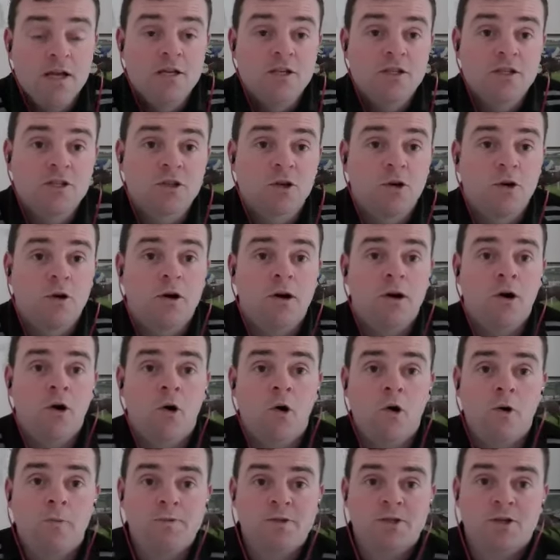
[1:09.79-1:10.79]
so I
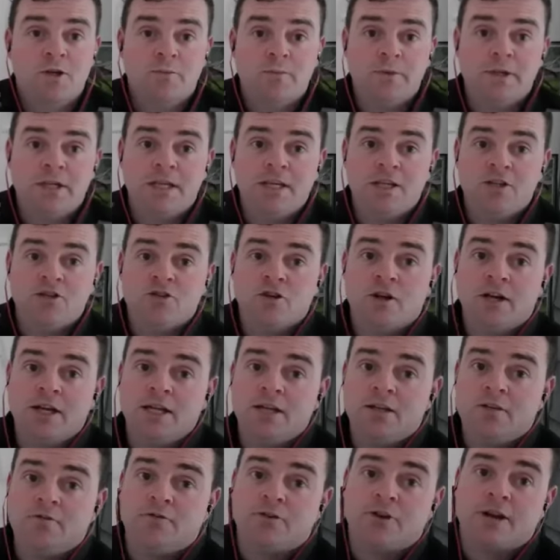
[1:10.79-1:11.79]
hope some of you
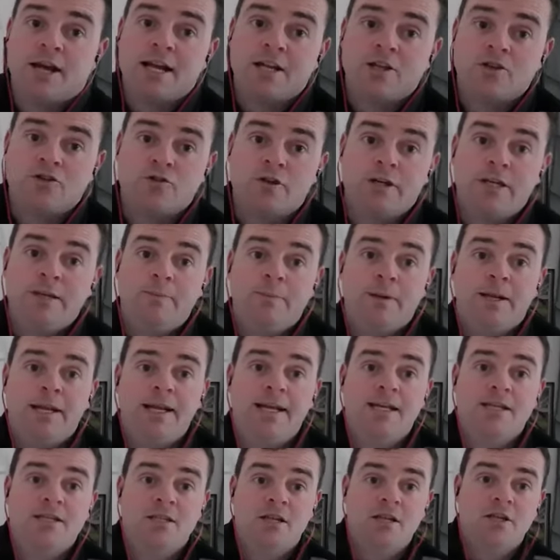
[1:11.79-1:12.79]
tried for that 3
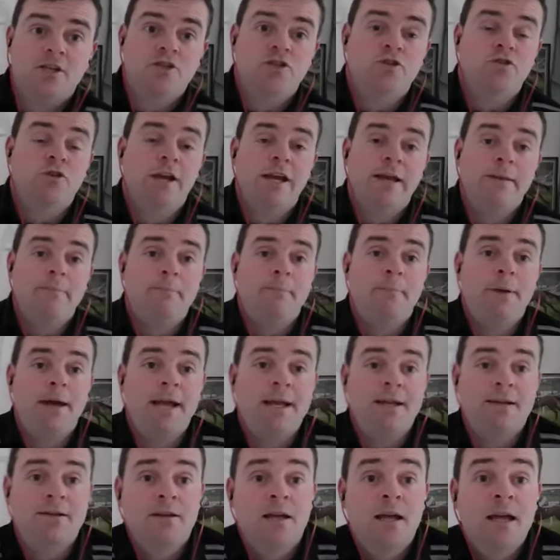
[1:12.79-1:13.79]
place straight
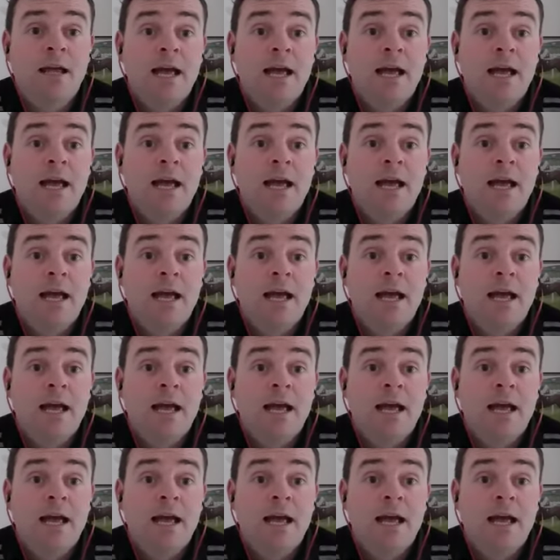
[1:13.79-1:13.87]
bet.